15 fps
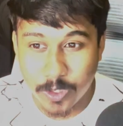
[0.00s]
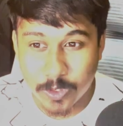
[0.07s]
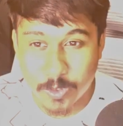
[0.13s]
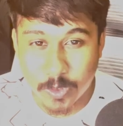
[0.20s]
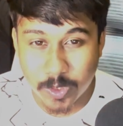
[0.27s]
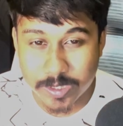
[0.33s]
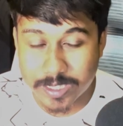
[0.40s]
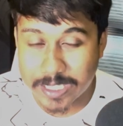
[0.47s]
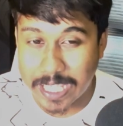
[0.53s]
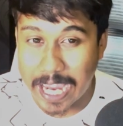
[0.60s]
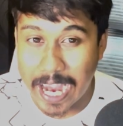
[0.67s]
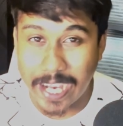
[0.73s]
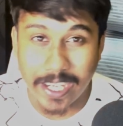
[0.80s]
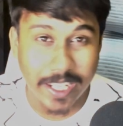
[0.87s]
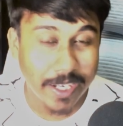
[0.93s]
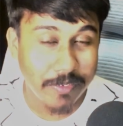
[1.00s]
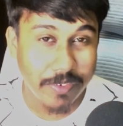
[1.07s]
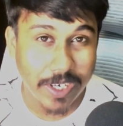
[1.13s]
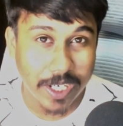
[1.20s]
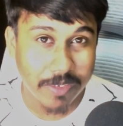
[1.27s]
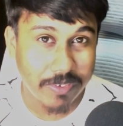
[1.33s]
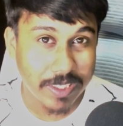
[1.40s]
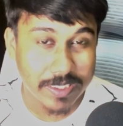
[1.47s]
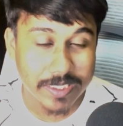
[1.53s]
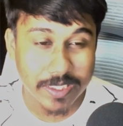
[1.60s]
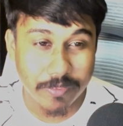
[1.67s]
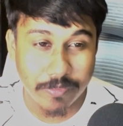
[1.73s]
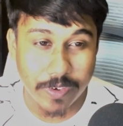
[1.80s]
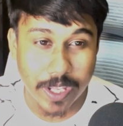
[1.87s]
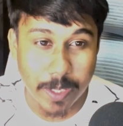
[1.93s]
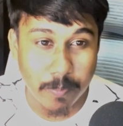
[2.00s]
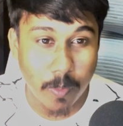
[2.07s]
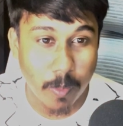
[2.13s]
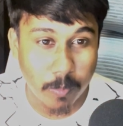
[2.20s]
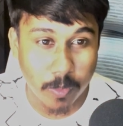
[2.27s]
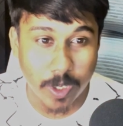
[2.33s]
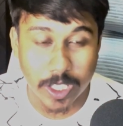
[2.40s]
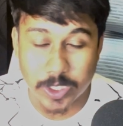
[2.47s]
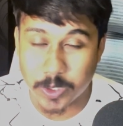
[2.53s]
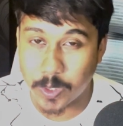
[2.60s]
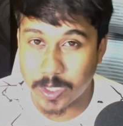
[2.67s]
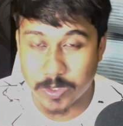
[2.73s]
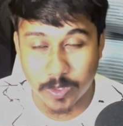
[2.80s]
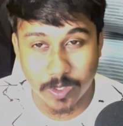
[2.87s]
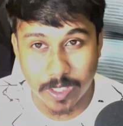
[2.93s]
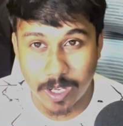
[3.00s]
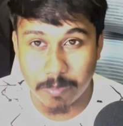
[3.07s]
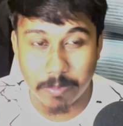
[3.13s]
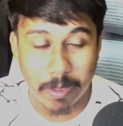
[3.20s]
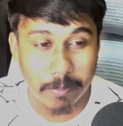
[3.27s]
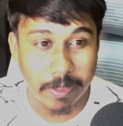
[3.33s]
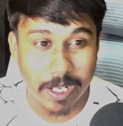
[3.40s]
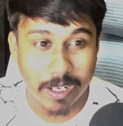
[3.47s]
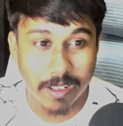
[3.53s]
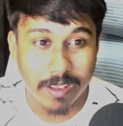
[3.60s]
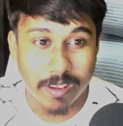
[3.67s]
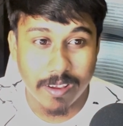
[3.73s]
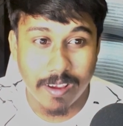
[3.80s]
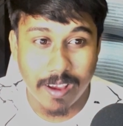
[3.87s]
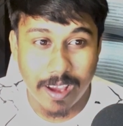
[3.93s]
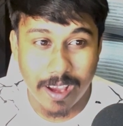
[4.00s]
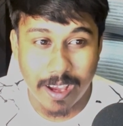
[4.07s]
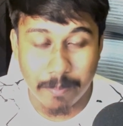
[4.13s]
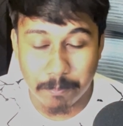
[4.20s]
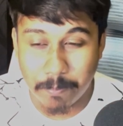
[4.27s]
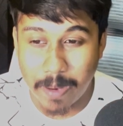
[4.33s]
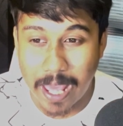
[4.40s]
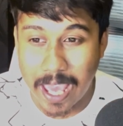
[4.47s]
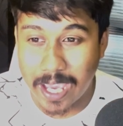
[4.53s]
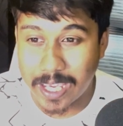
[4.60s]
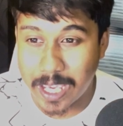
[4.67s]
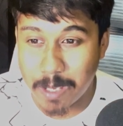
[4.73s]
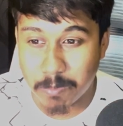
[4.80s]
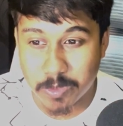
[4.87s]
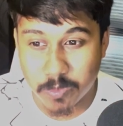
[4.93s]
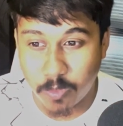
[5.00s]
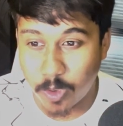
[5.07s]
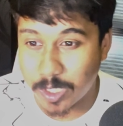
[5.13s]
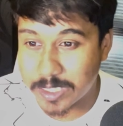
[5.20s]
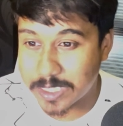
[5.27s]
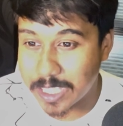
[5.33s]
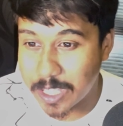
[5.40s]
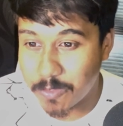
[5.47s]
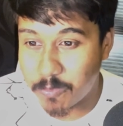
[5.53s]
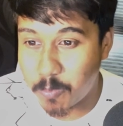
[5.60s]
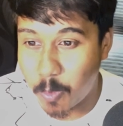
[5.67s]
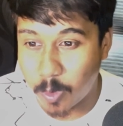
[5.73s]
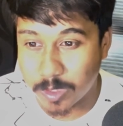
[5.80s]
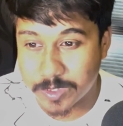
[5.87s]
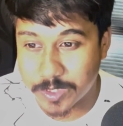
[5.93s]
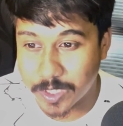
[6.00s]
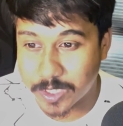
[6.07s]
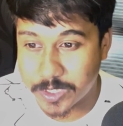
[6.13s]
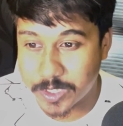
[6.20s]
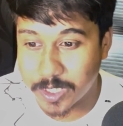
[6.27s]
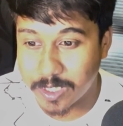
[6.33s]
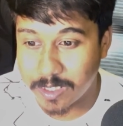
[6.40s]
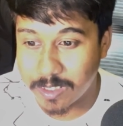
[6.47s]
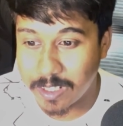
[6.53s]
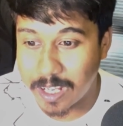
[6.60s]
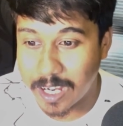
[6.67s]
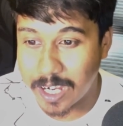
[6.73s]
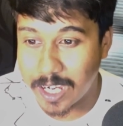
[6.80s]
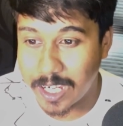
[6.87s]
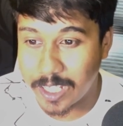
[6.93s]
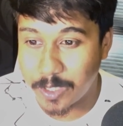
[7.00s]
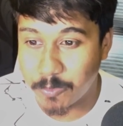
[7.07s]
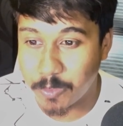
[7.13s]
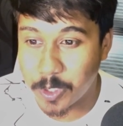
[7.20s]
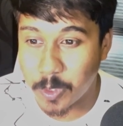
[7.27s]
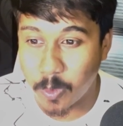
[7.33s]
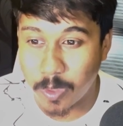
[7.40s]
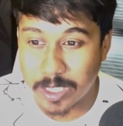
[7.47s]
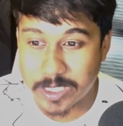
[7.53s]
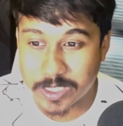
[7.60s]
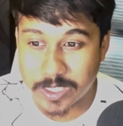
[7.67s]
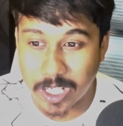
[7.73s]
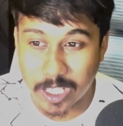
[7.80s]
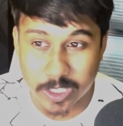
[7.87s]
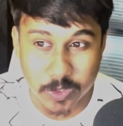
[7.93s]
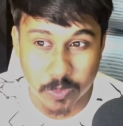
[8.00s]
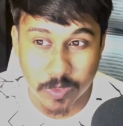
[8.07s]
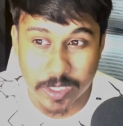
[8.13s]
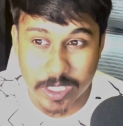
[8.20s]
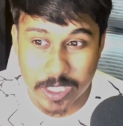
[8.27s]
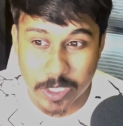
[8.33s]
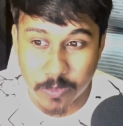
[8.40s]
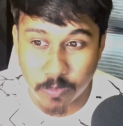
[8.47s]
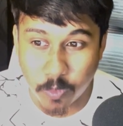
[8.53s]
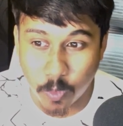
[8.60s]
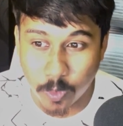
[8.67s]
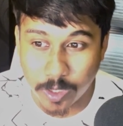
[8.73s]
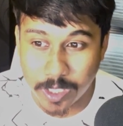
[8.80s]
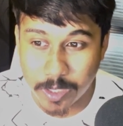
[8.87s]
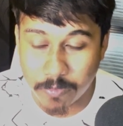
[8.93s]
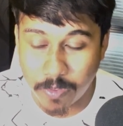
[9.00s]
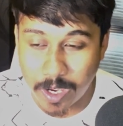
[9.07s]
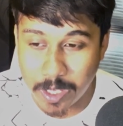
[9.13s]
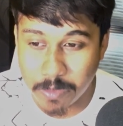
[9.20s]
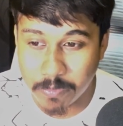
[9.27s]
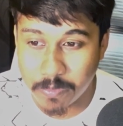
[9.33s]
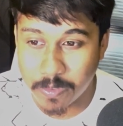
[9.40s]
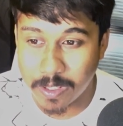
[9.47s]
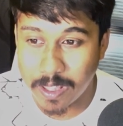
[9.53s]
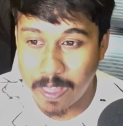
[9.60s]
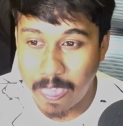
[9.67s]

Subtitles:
So Scandinavian defense is a very popular choice on club level. Black aims for a safe pawn structure and we know it starts with e4 d5.